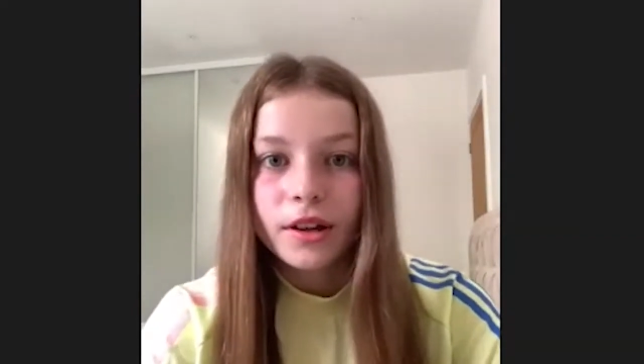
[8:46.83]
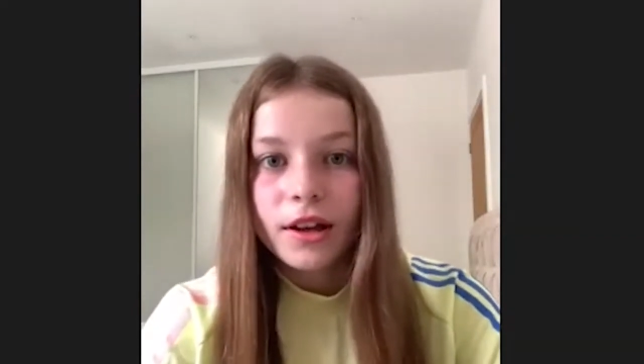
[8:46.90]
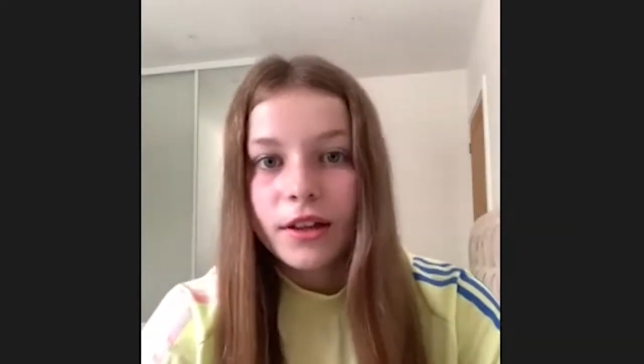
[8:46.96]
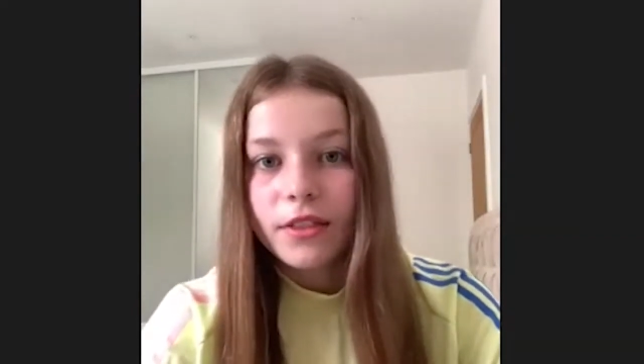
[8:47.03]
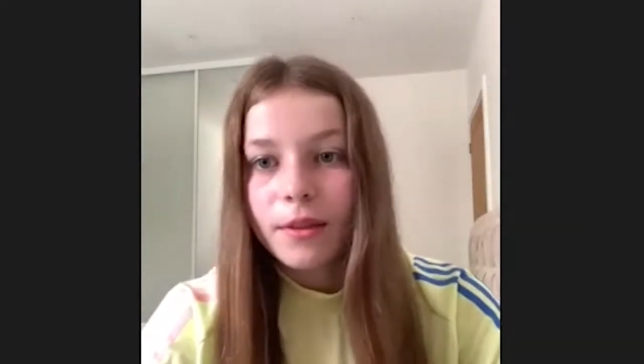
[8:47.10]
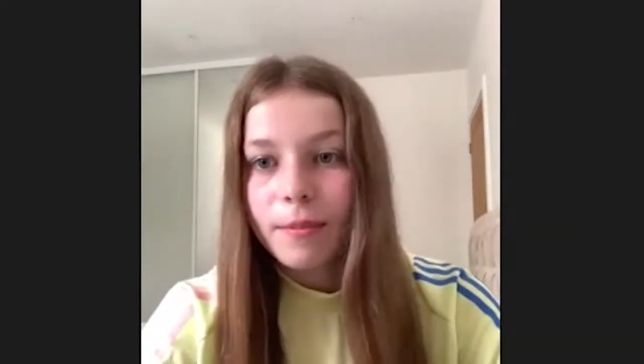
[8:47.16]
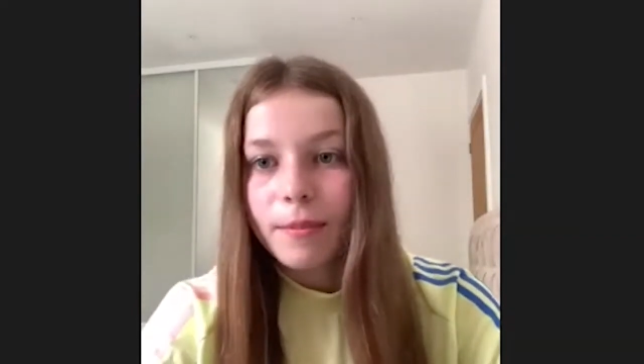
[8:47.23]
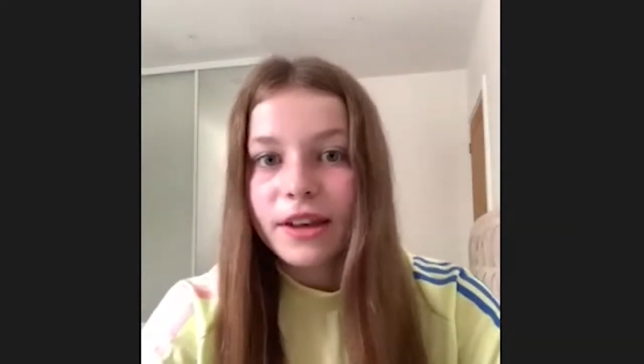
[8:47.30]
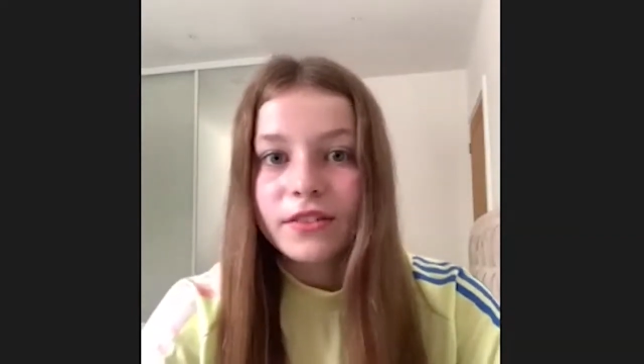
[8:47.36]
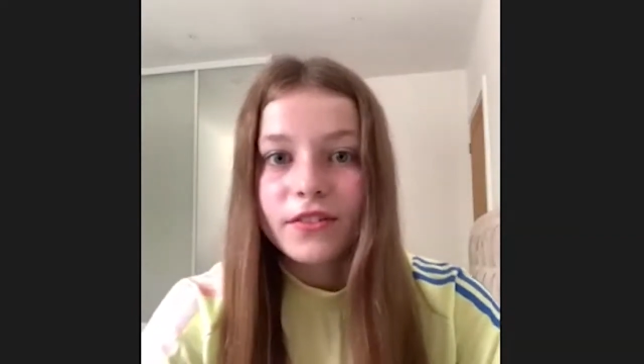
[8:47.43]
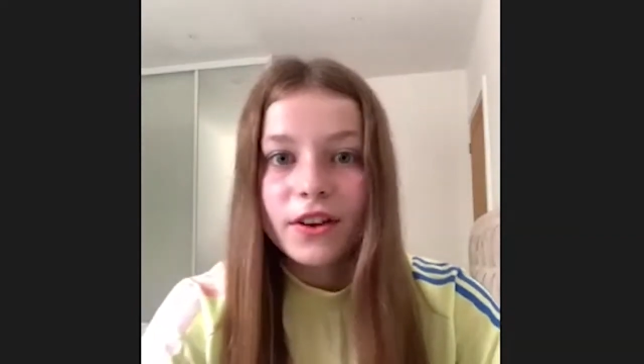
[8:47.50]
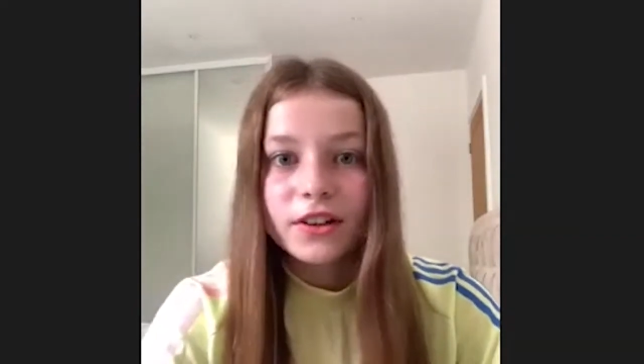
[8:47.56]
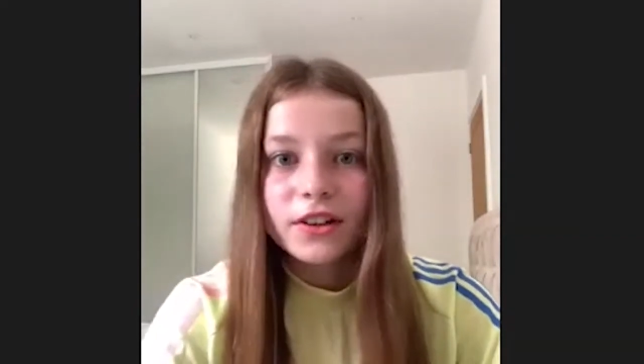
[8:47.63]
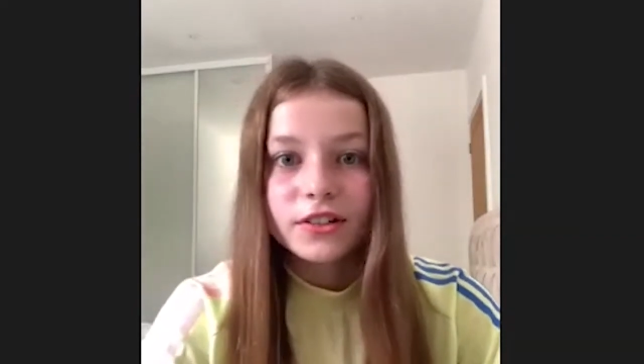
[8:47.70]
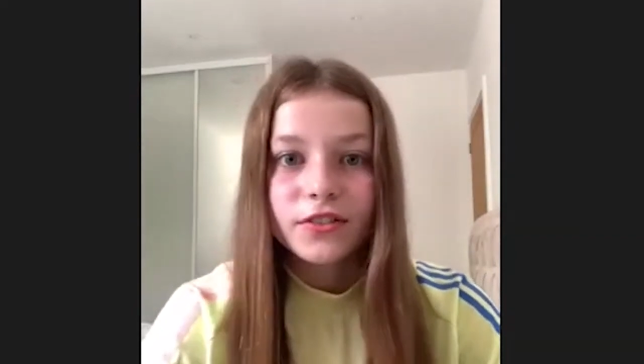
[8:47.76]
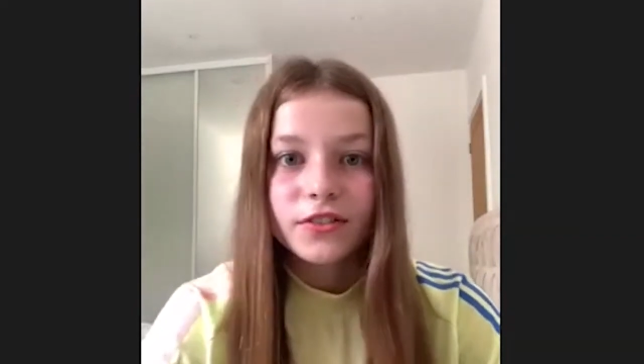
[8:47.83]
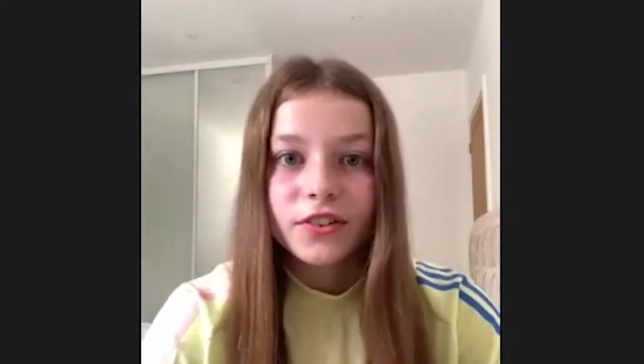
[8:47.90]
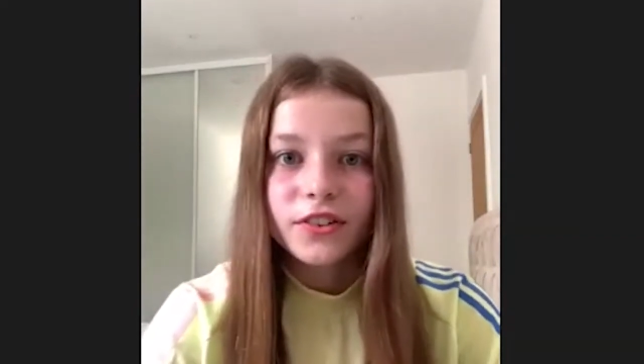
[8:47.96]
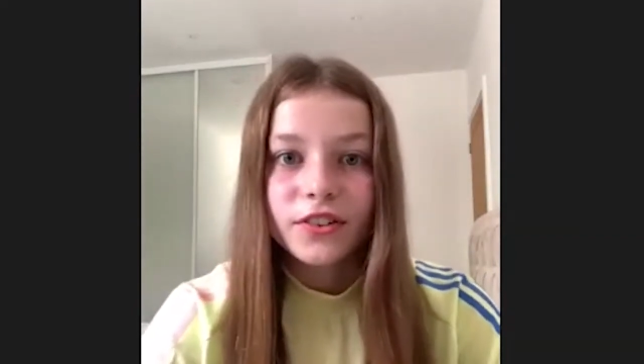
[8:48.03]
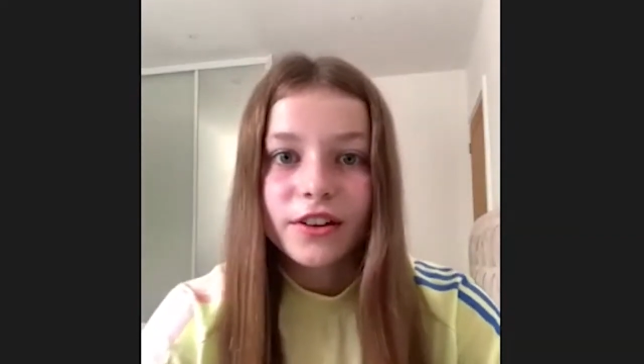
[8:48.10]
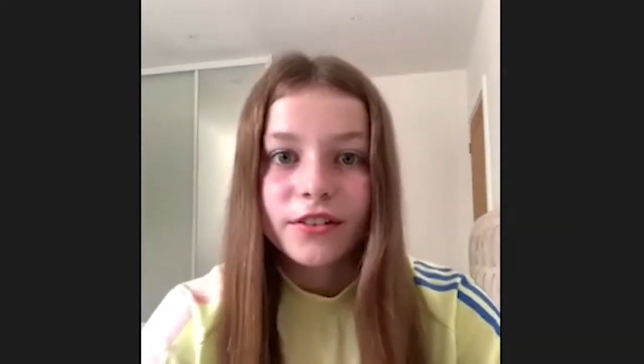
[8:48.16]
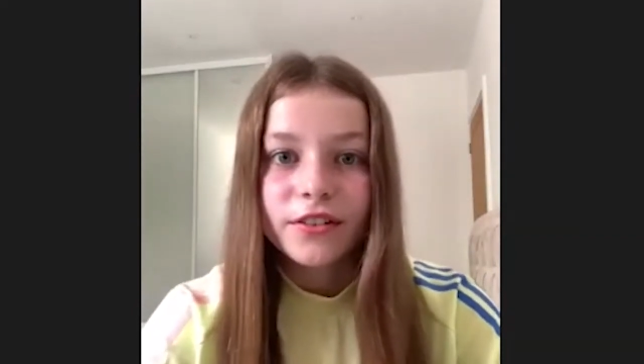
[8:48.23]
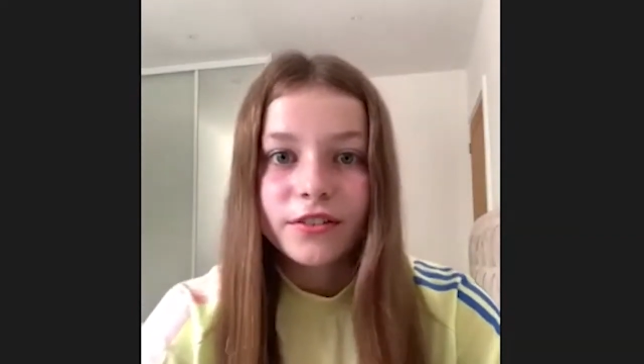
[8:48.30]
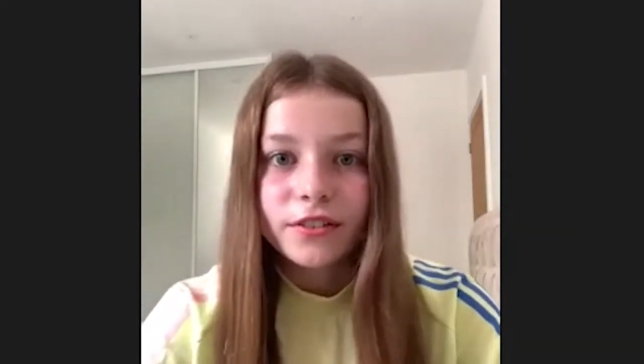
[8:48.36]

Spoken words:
and the best version of yourself.